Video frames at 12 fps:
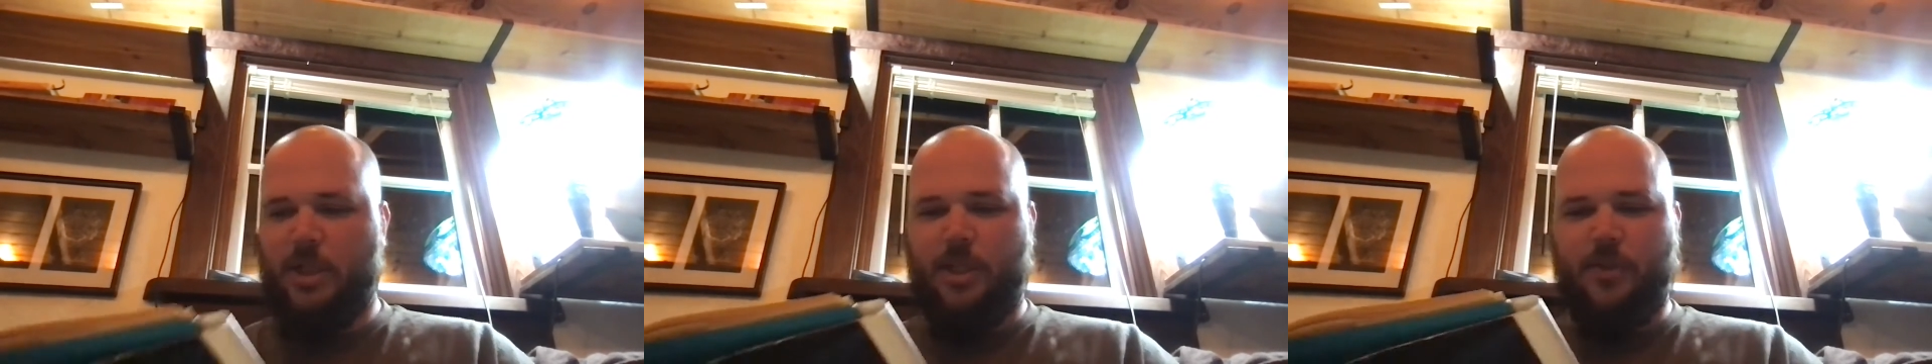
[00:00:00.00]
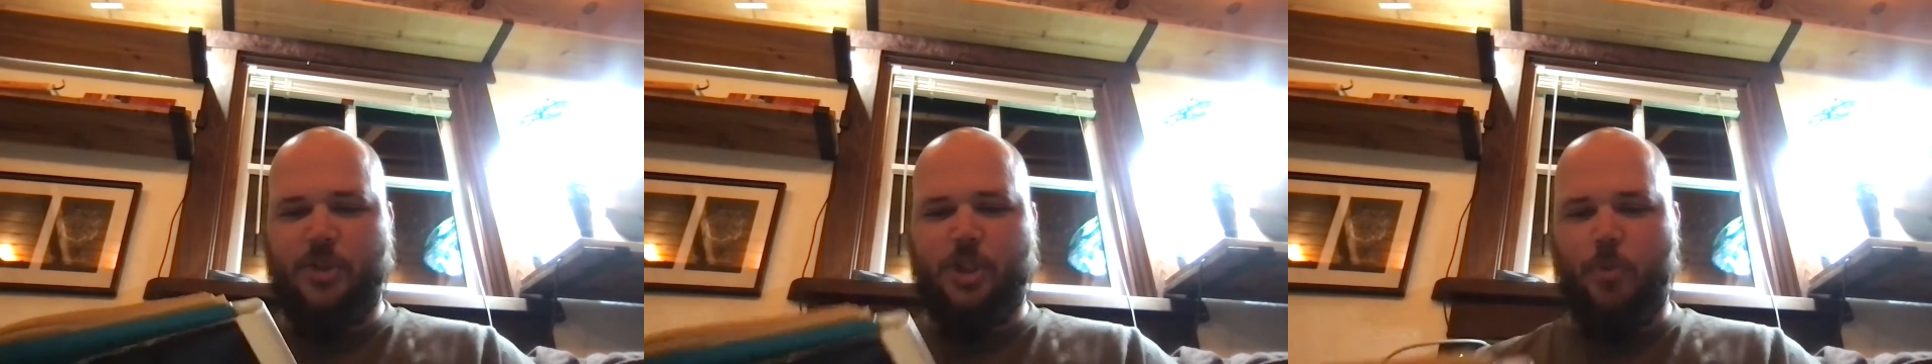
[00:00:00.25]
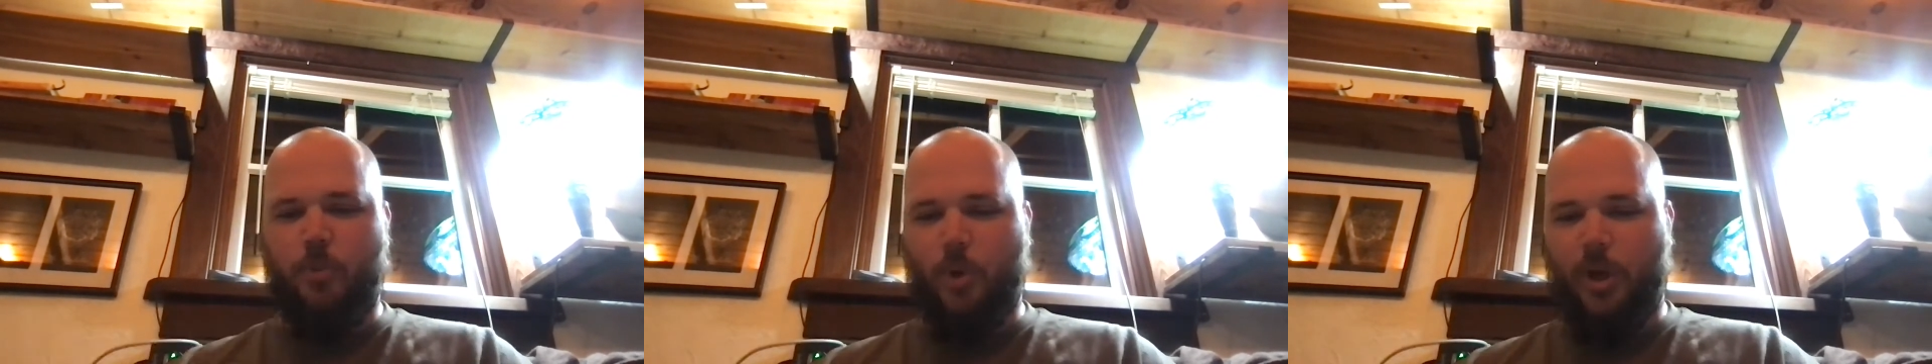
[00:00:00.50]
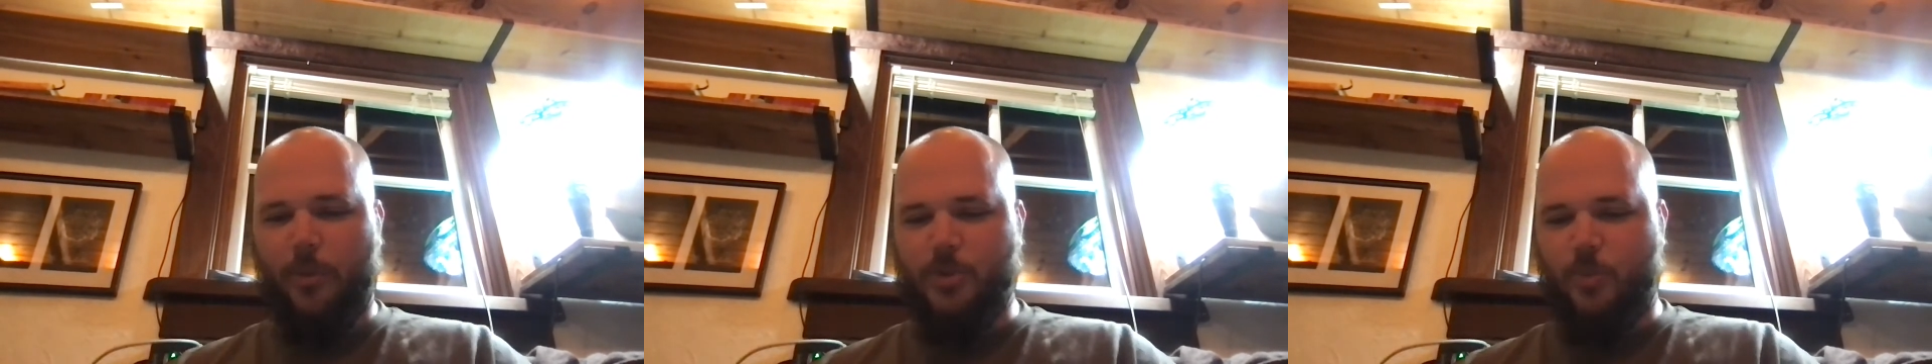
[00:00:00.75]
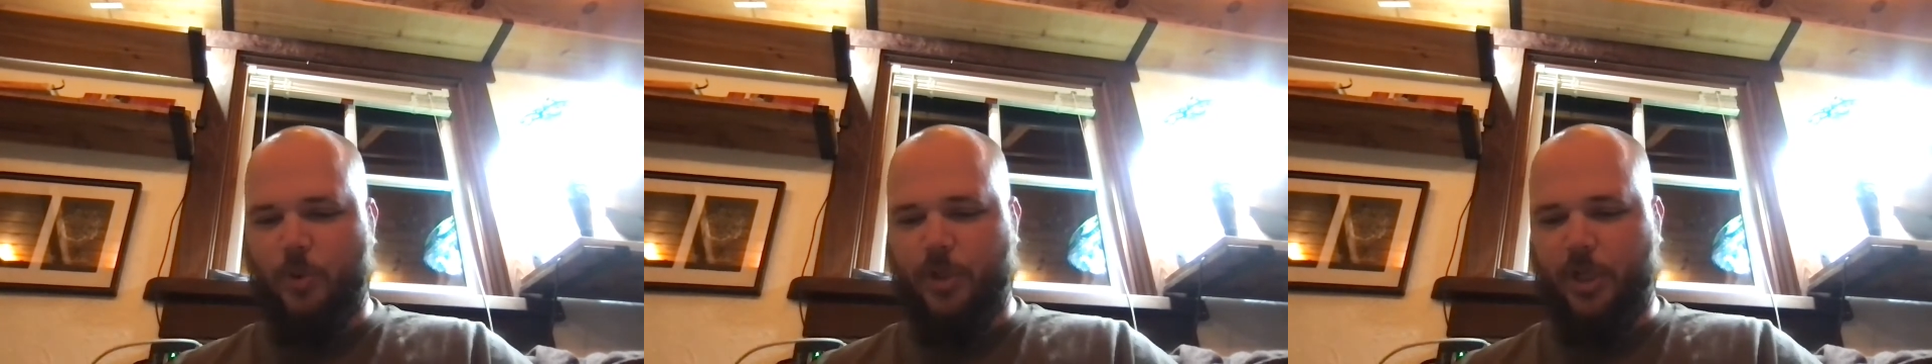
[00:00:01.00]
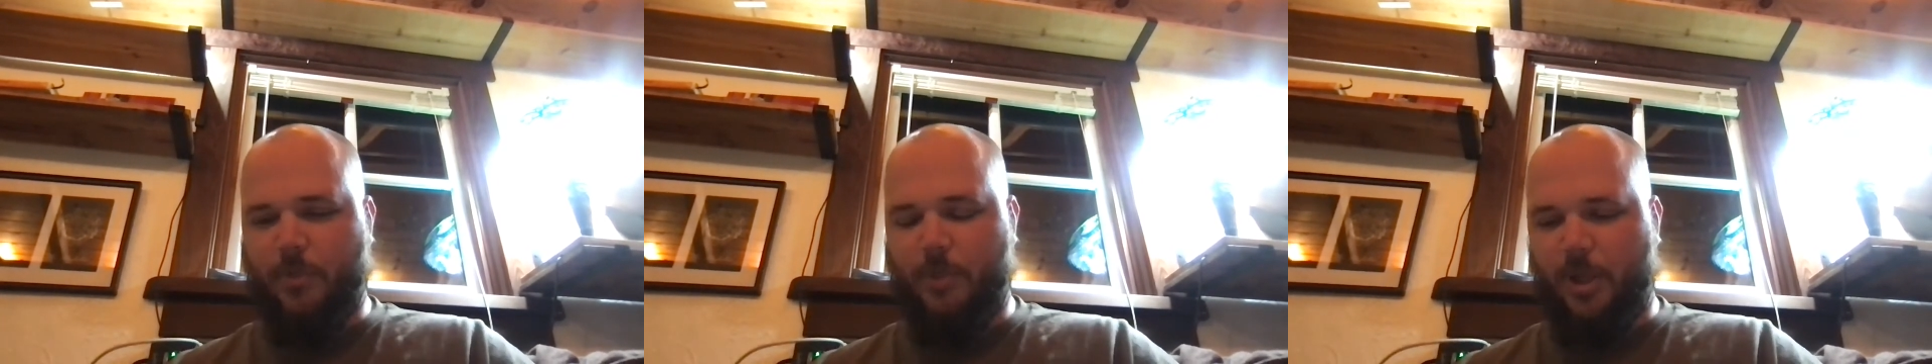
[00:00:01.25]
In the stope where I was
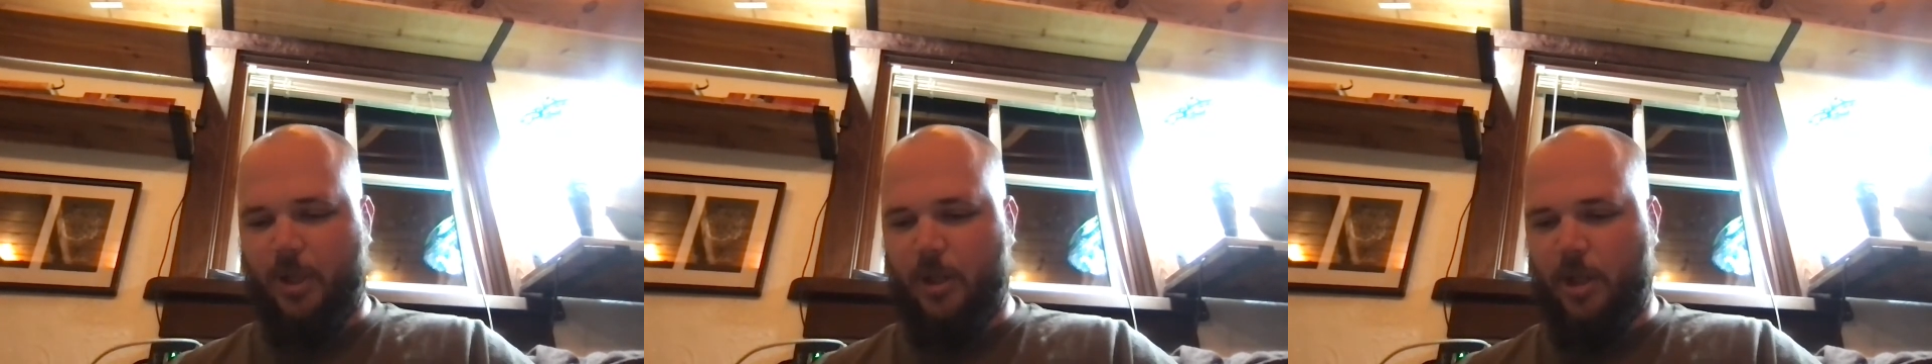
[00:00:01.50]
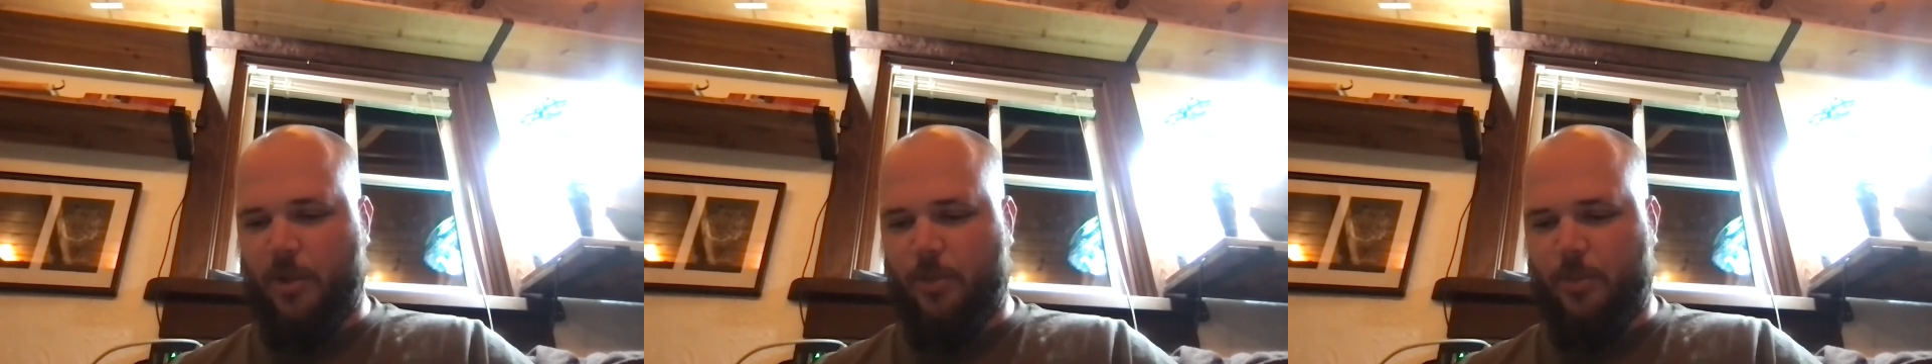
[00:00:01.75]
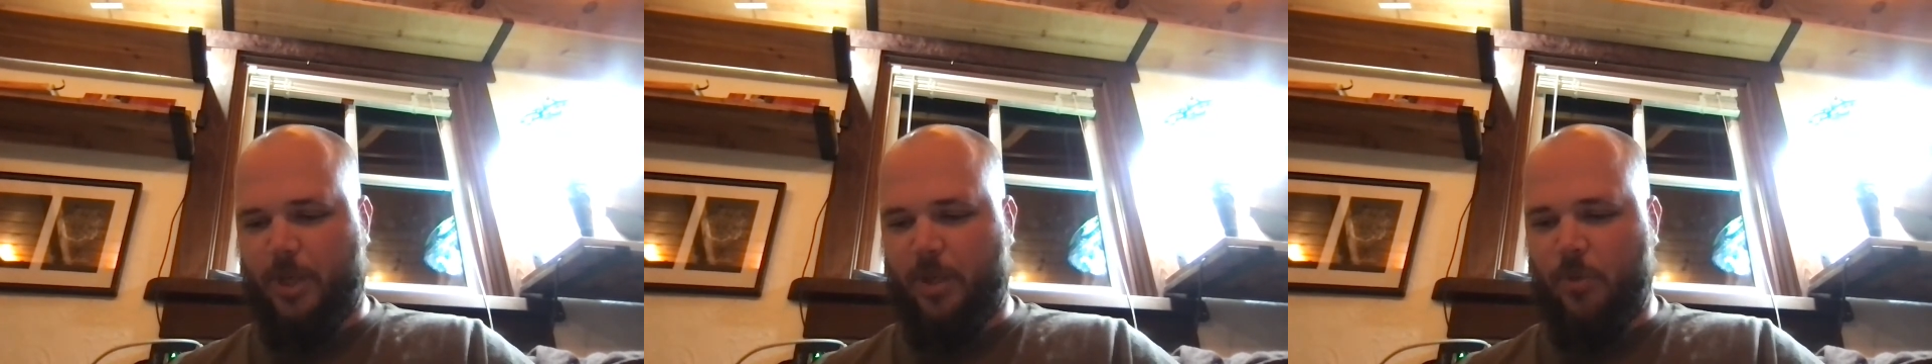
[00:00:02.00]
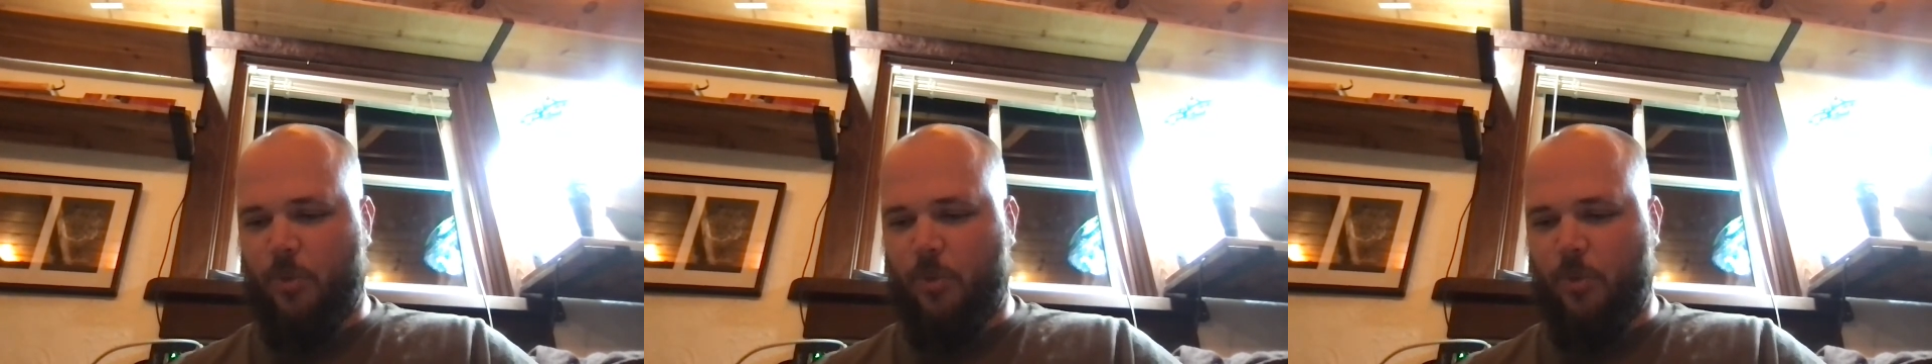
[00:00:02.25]
working, among other men,